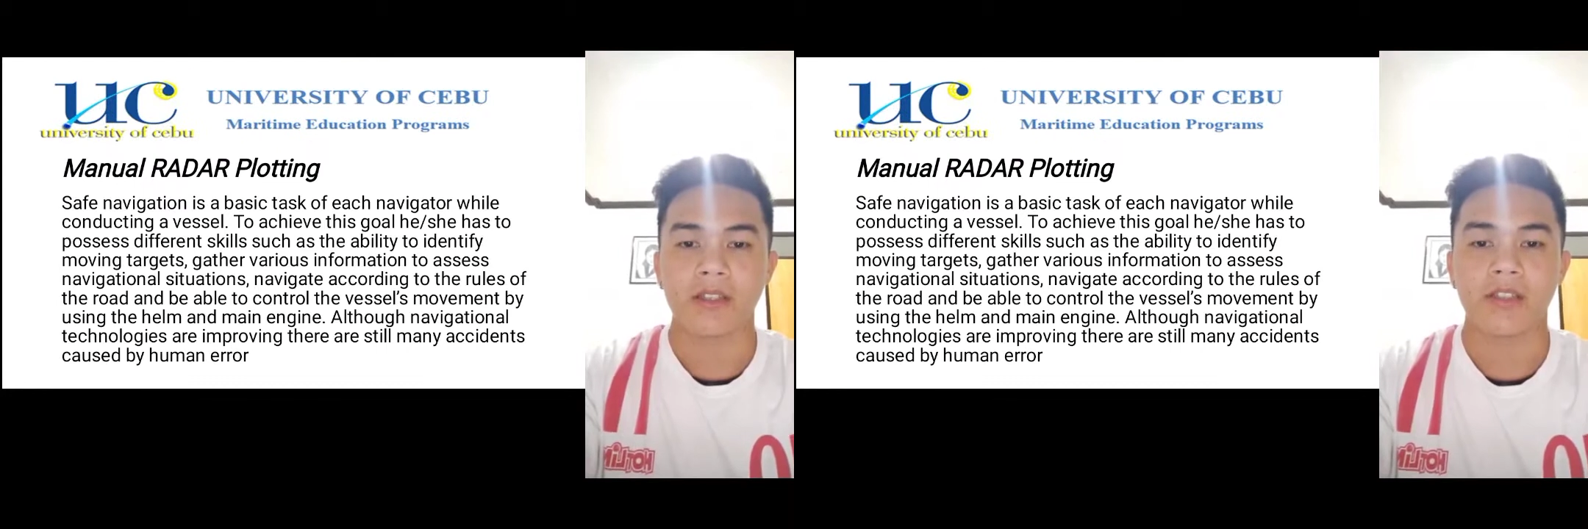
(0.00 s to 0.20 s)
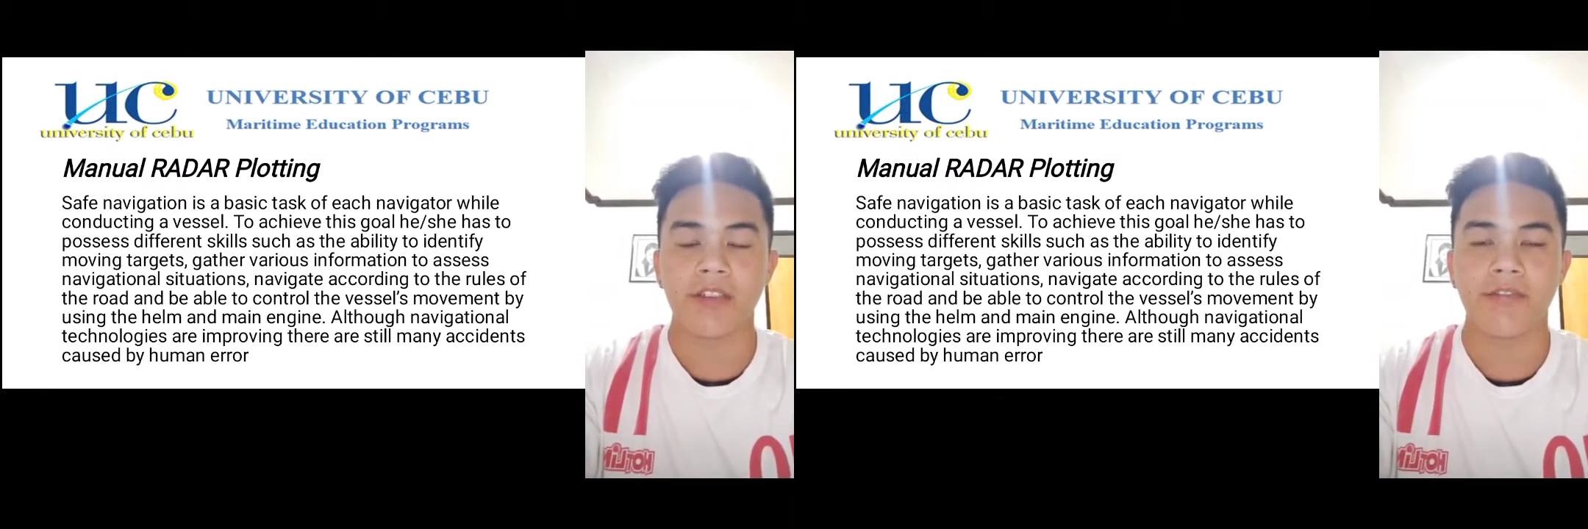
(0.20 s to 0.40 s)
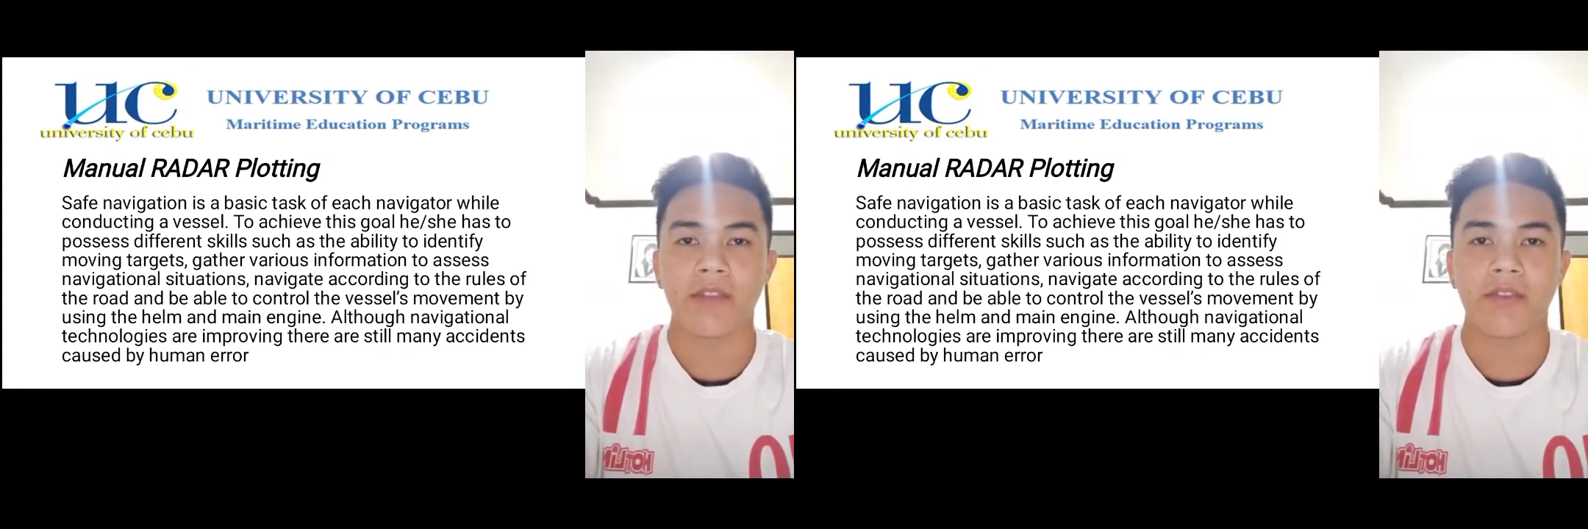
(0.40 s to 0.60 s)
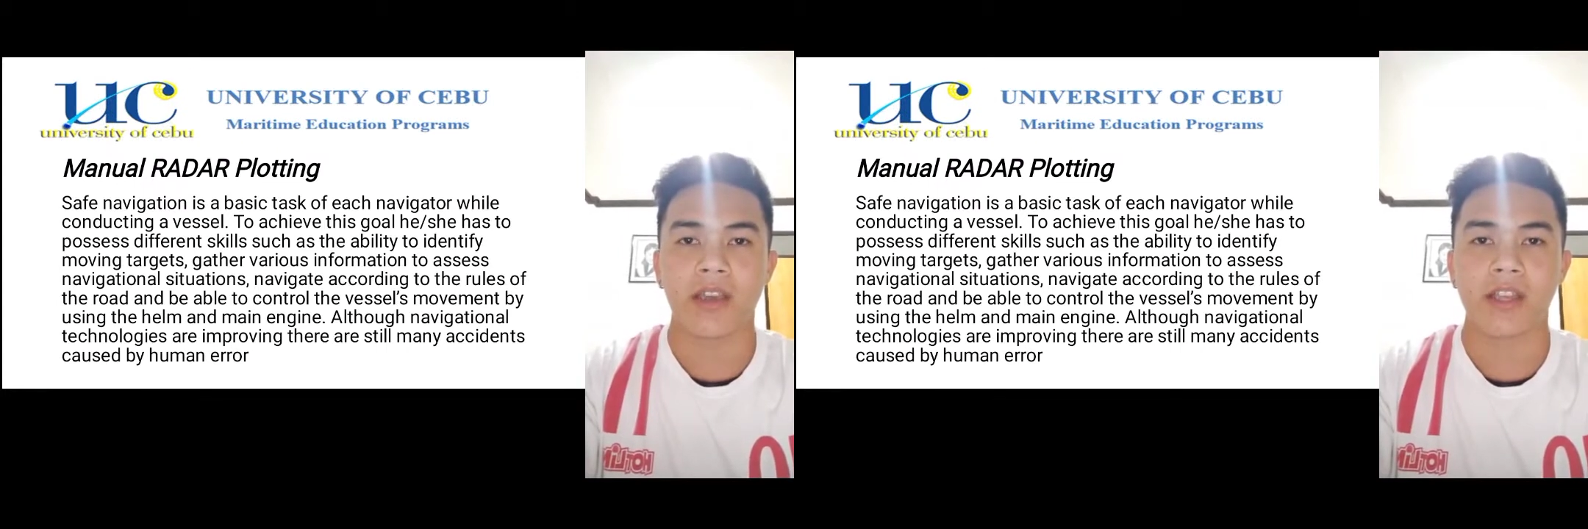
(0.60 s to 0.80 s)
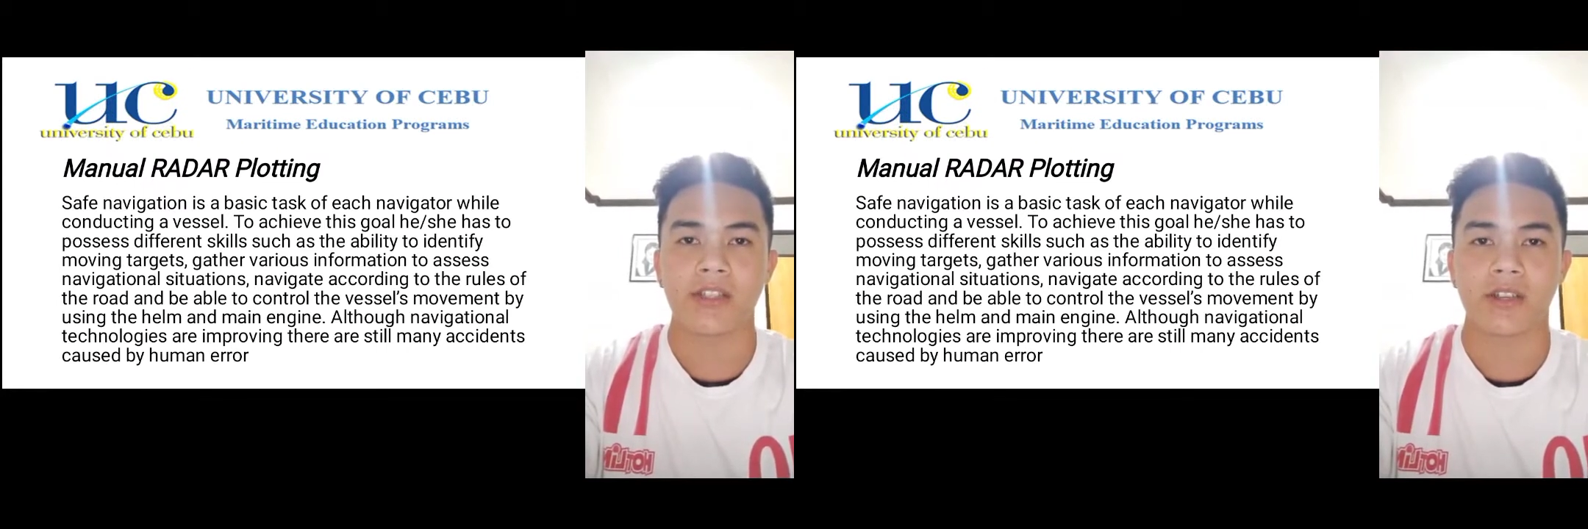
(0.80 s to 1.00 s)
Safe
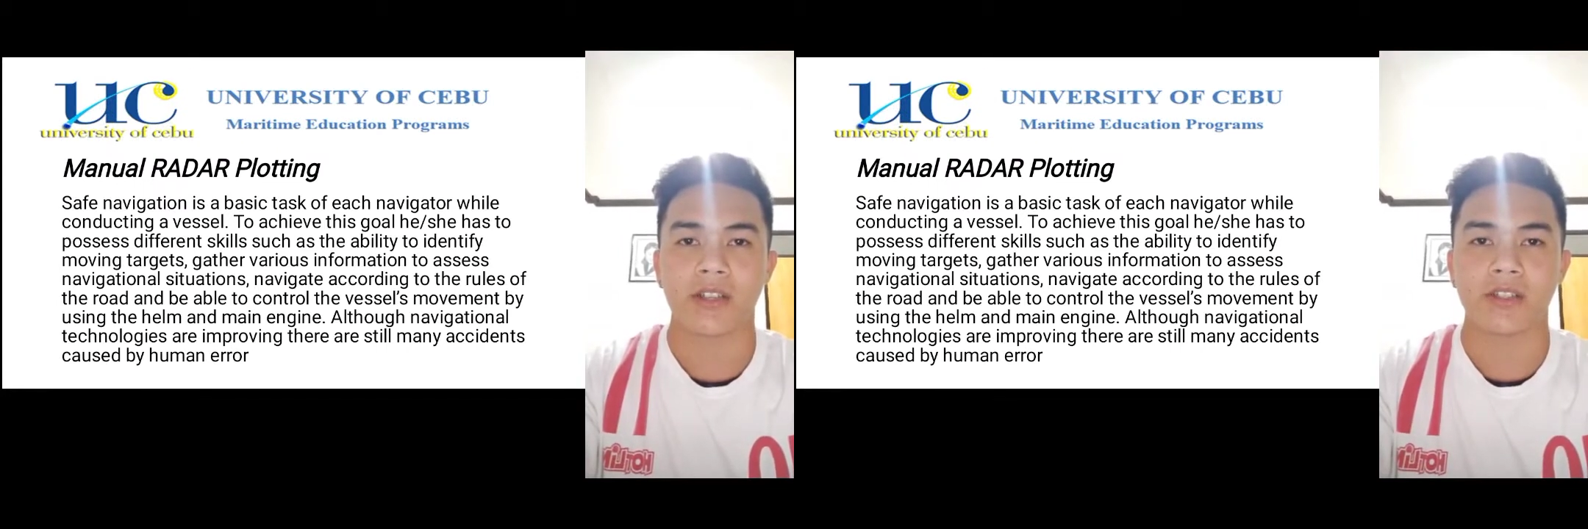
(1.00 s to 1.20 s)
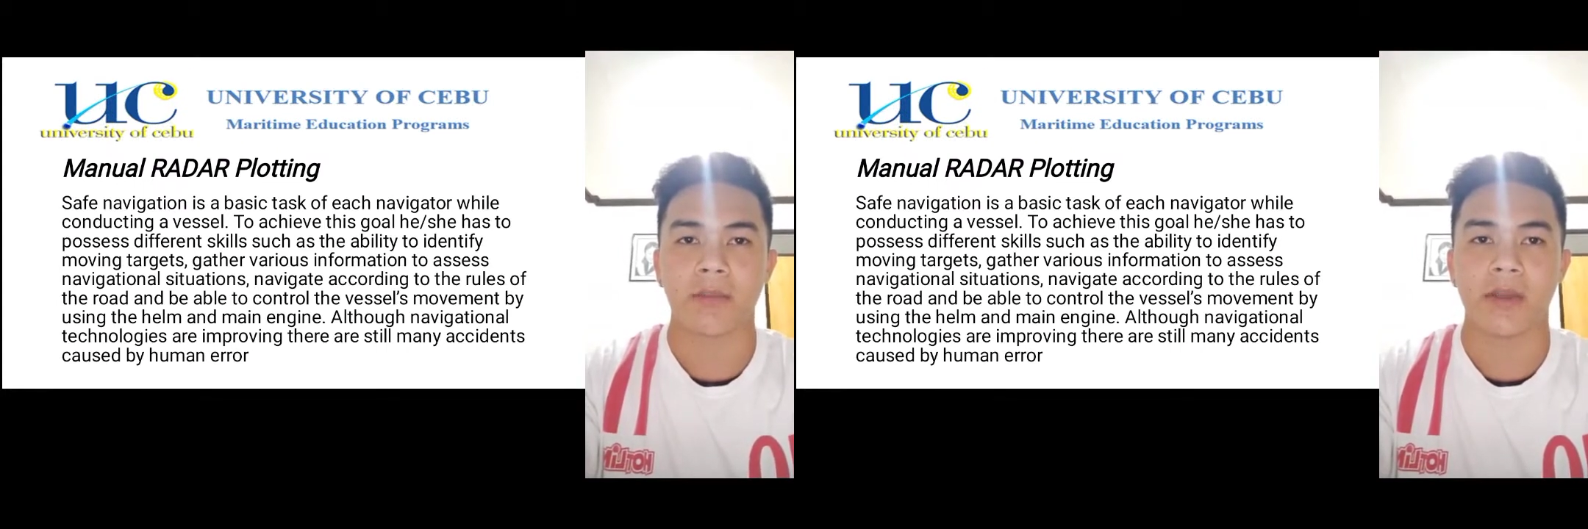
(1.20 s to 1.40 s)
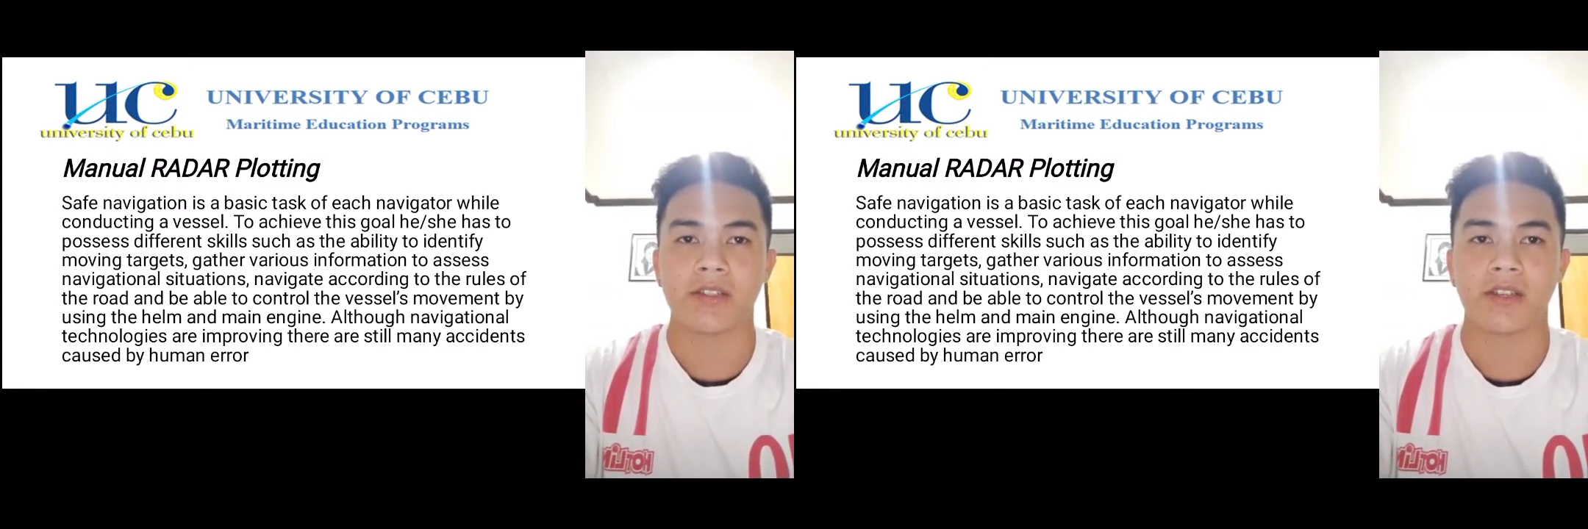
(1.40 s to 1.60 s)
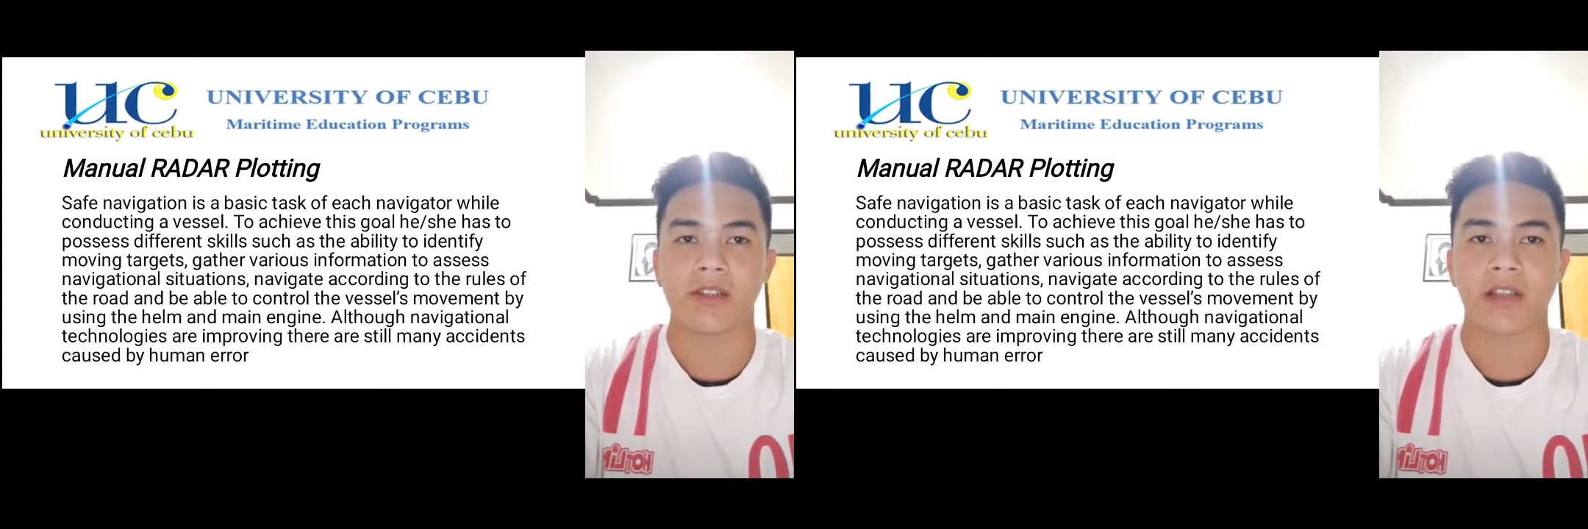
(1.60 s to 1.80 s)
navigation is a basic